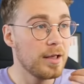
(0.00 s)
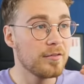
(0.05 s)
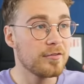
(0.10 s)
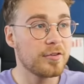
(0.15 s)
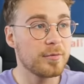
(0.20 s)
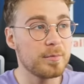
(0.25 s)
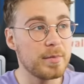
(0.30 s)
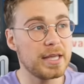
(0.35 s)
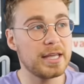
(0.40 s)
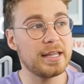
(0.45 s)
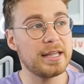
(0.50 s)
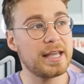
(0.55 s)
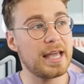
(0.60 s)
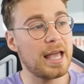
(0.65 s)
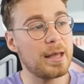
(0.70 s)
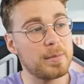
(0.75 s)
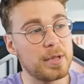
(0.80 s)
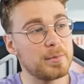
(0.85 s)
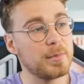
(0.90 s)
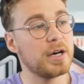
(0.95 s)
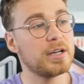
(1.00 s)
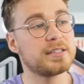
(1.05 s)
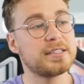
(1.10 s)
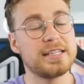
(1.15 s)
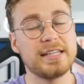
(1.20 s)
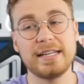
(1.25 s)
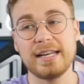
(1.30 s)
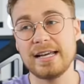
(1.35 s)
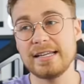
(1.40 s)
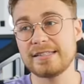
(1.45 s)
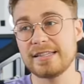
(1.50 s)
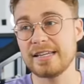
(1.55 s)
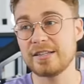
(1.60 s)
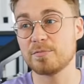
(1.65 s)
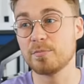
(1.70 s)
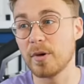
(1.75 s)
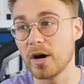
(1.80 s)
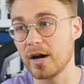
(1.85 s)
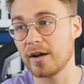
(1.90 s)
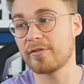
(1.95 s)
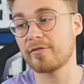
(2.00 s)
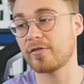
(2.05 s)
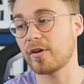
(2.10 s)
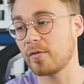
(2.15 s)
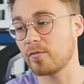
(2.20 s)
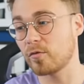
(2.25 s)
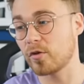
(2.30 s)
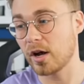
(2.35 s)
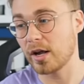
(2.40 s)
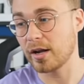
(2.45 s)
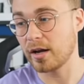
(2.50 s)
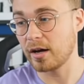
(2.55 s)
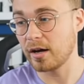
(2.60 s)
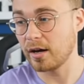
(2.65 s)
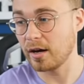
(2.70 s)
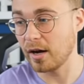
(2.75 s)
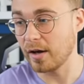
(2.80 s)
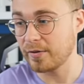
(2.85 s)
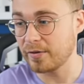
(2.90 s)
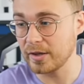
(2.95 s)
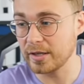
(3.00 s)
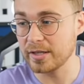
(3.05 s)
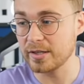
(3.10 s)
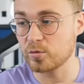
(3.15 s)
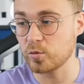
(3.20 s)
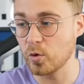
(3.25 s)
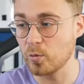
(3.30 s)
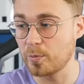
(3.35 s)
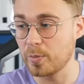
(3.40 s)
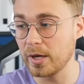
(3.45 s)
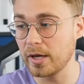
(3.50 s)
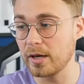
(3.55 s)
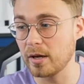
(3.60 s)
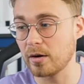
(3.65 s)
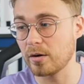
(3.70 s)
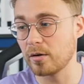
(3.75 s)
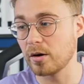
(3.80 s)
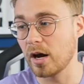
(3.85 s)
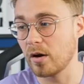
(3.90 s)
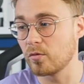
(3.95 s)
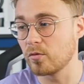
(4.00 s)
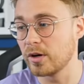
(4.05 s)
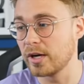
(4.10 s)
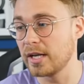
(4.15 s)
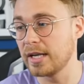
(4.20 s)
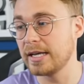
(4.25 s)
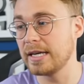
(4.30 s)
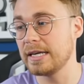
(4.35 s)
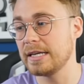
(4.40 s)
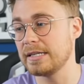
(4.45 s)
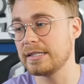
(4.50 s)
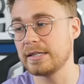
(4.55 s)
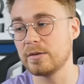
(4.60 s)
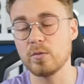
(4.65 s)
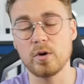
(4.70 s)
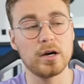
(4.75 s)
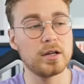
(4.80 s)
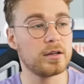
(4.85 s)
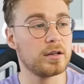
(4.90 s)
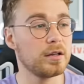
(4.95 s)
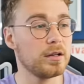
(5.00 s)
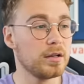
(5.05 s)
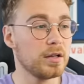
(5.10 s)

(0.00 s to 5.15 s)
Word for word: For me, Emi Martinez is my front runner. I think this will be a really easy one.